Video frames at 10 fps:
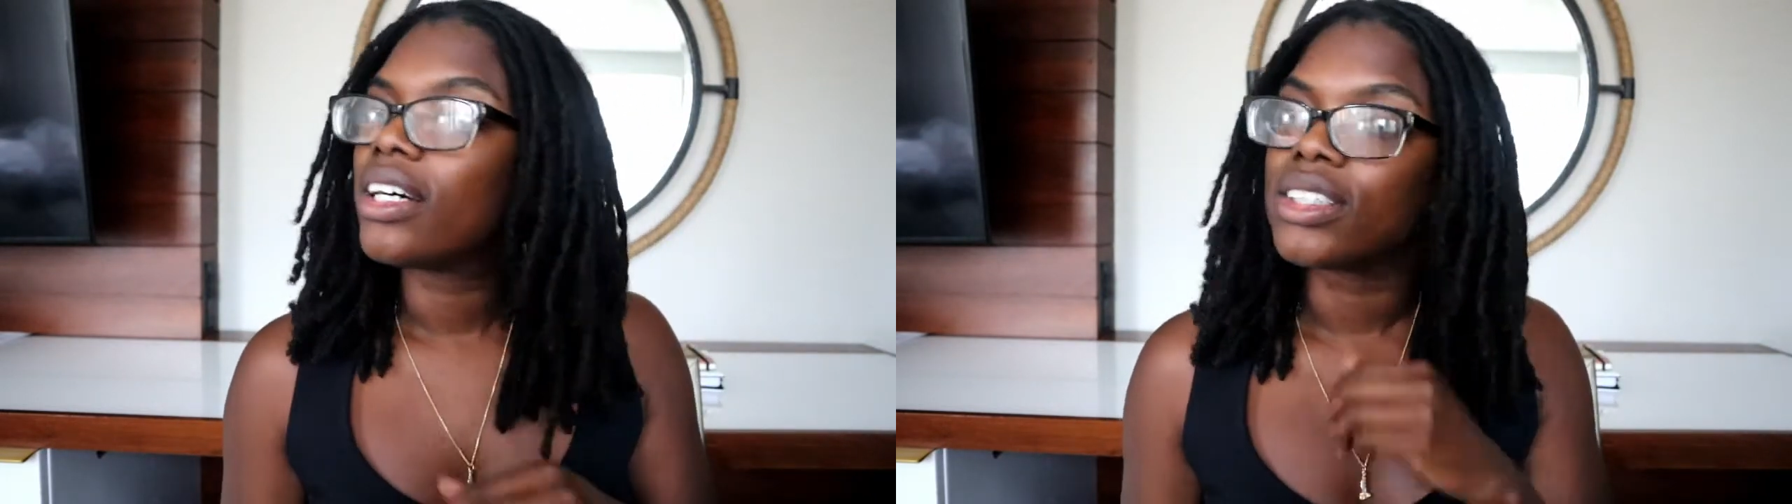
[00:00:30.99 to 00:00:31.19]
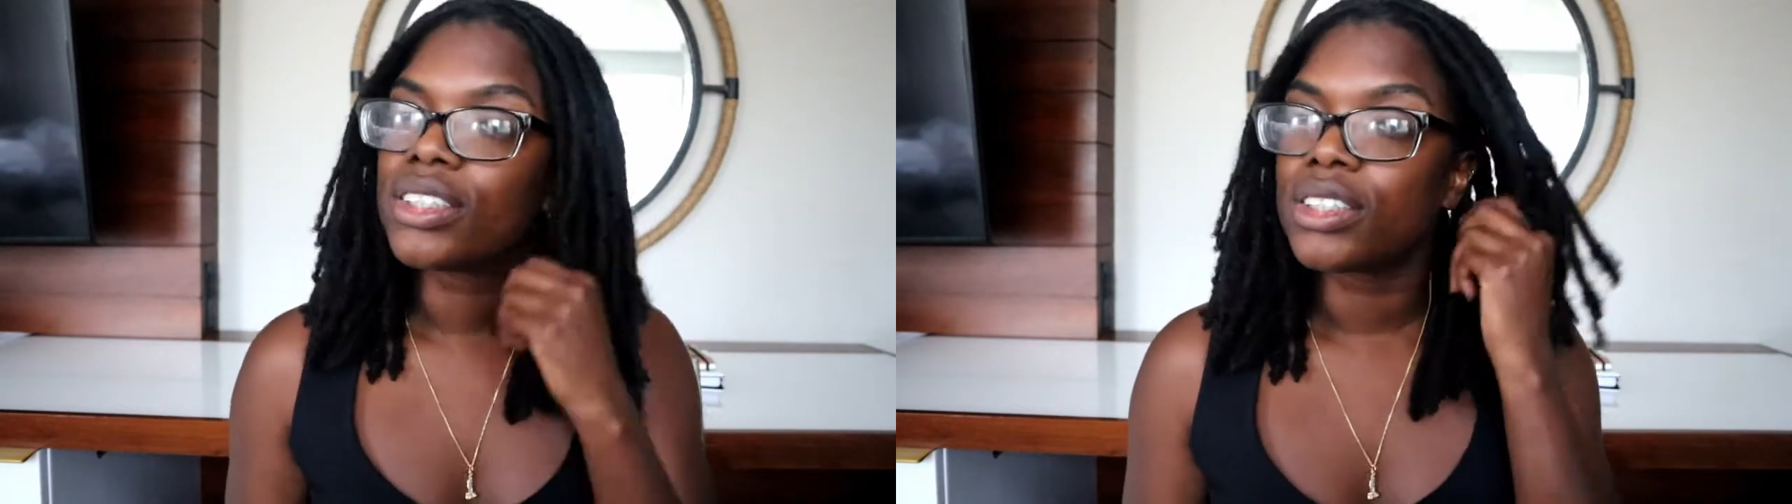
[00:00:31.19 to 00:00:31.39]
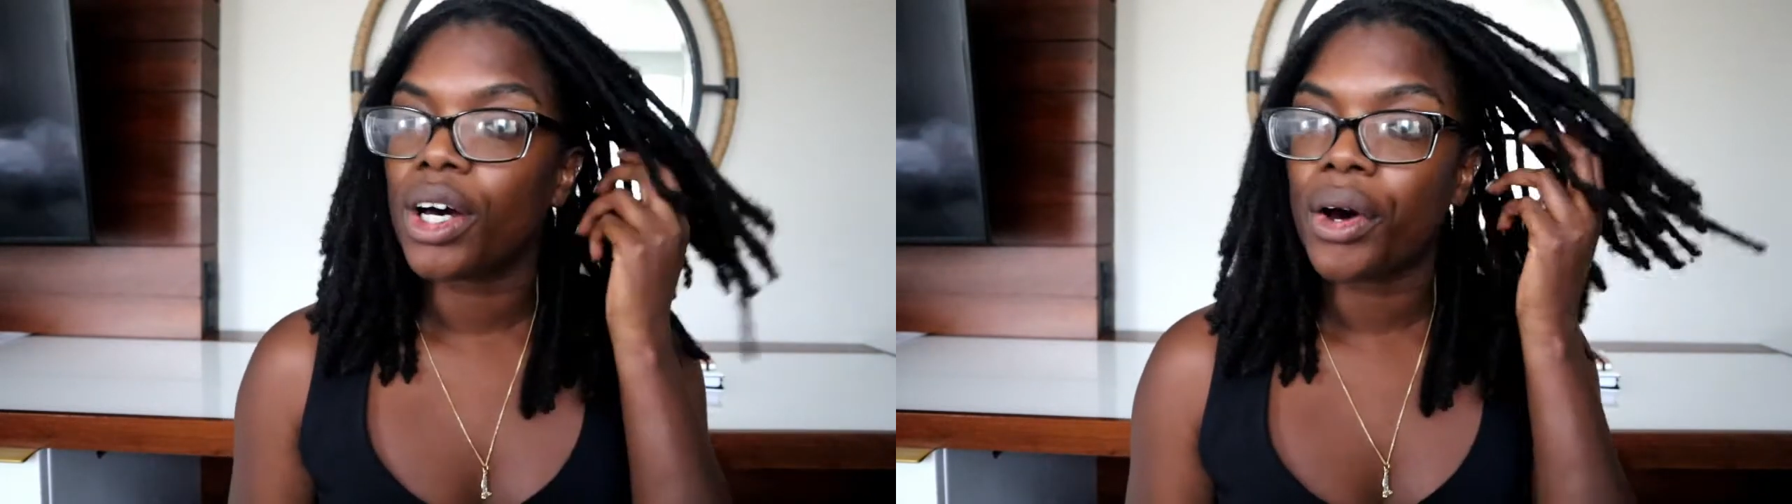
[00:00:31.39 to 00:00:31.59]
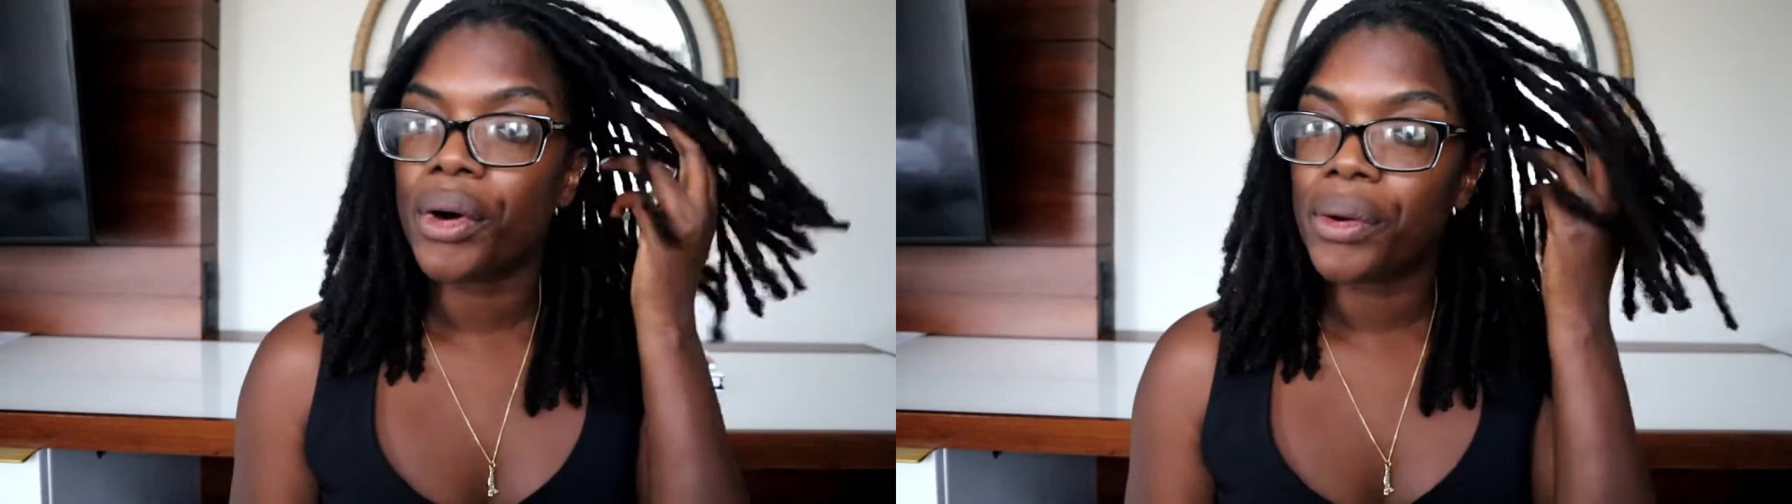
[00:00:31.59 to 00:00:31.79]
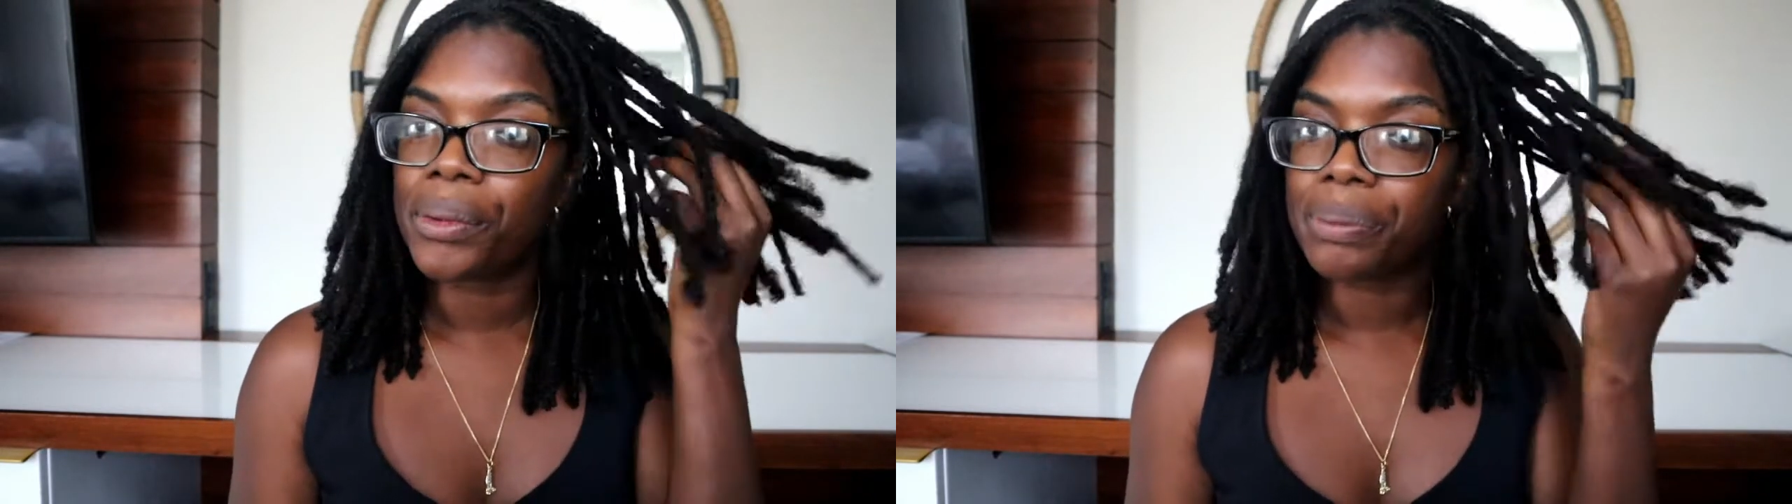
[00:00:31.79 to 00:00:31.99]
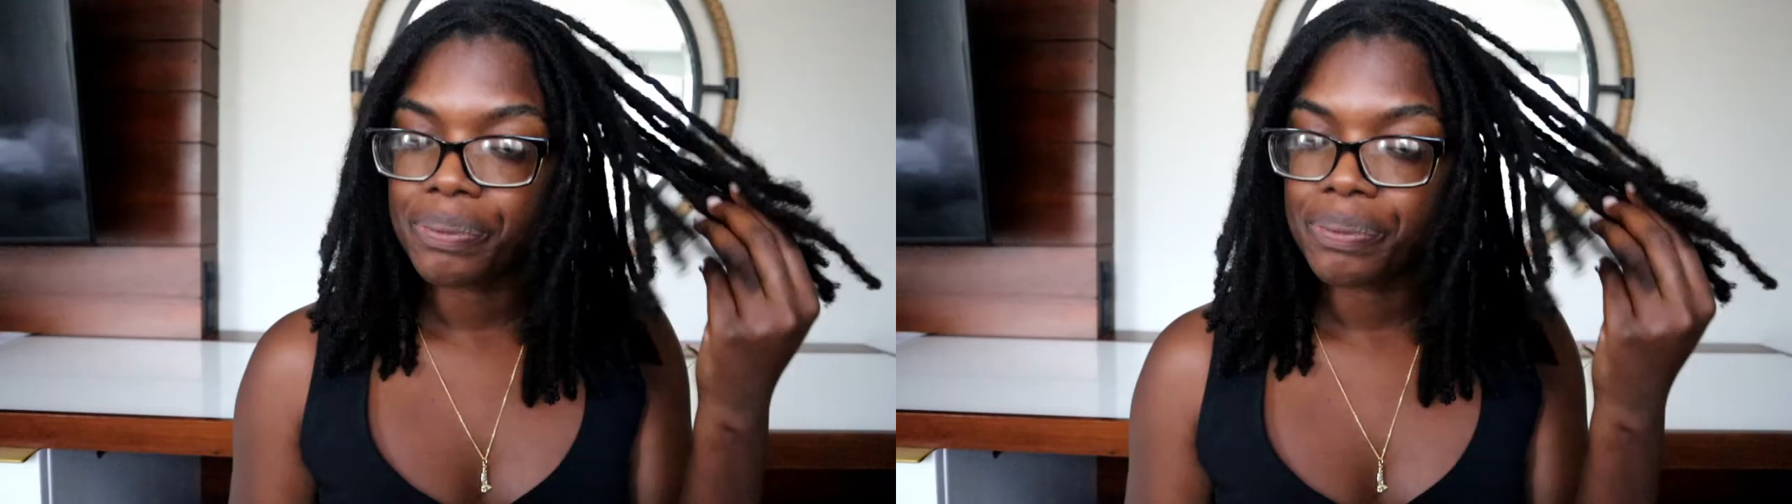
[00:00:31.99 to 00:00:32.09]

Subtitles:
So